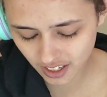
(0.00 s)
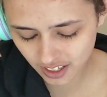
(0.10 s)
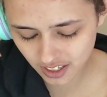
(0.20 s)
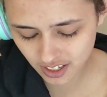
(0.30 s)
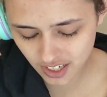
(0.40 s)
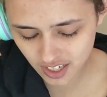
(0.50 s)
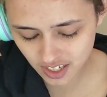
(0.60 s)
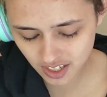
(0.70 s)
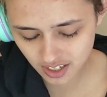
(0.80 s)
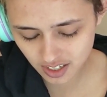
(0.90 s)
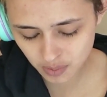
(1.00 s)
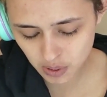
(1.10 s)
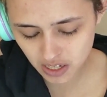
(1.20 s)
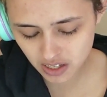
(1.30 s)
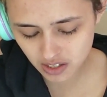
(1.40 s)
You
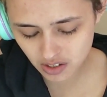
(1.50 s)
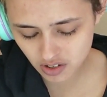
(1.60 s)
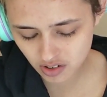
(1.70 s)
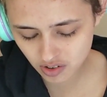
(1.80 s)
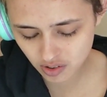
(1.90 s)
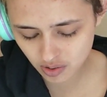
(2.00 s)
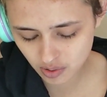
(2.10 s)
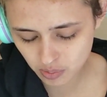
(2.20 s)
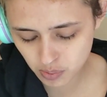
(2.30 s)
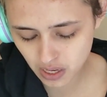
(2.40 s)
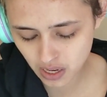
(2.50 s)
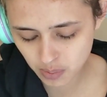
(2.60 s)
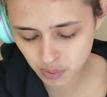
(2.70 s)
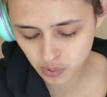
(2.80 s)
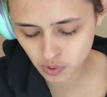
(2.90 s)
begin to be
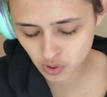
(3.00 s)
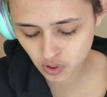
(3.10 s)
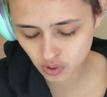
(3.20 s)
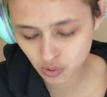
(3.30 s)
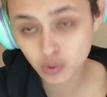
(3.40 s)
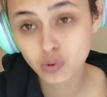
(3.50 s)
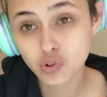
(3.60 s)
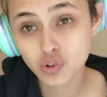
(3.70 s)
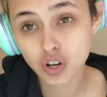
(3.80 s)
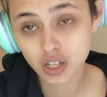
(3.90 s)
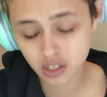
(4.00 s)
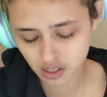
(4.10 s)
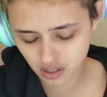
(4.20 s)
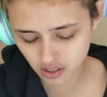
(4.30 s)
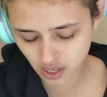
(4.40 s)
able to
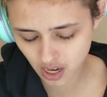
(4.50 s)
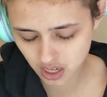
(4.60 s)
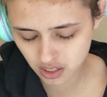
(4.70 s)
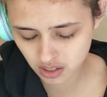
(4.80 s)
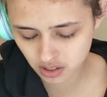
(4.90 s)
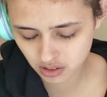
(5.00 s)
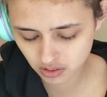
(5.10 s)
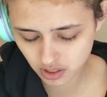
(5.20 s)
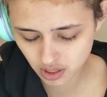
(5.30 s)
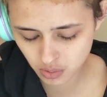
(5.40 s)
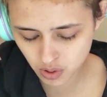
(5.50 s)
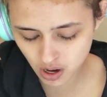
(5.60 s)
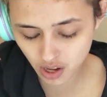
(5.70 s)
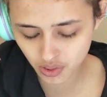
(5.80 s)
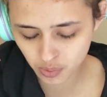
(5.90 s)
trust that you were
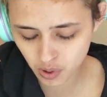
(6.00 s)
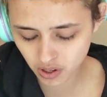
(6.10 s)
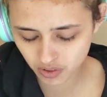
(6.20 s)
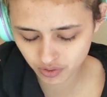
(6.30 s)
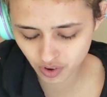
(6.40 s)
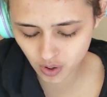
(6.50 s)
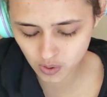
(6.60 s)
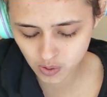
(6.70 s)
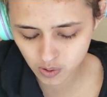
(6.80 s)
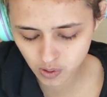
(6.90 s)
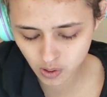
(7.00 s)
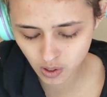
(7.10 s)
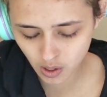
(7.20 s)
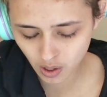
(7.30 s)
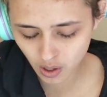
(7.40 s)
not the one at fault,
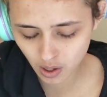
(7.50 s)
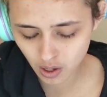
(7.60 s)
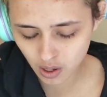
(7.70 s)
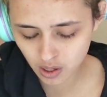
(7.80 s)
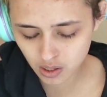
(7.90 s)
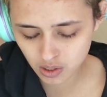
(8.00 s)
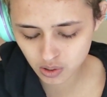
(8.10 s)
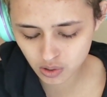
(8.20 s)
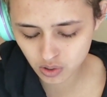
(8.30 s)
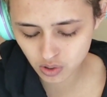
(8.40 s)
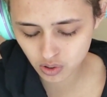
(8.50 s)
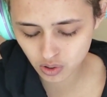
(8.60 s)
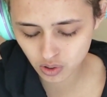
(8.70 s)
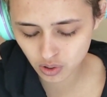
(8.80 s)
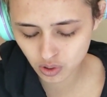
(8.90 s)
and
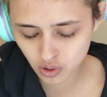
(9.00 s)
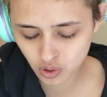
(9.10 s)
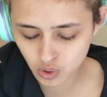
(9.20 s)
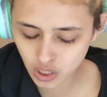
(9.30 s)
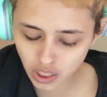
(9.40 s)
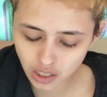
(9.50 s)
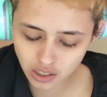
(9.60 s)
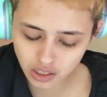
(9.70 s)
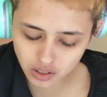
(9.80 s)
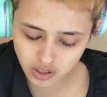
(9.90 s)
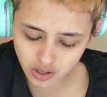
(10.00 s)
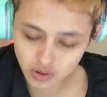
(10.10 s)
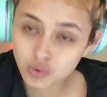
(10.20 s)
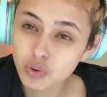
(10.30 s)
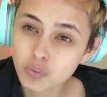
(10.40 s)
you can't
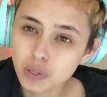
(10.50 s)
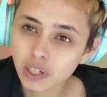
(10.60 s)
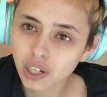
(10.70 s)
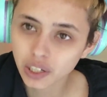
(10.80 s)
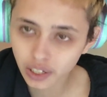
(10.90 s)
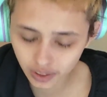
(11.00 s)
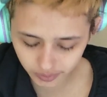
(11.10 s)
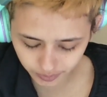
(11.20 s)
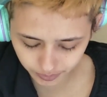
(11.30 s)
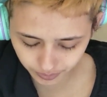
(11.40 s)
continue ruminating.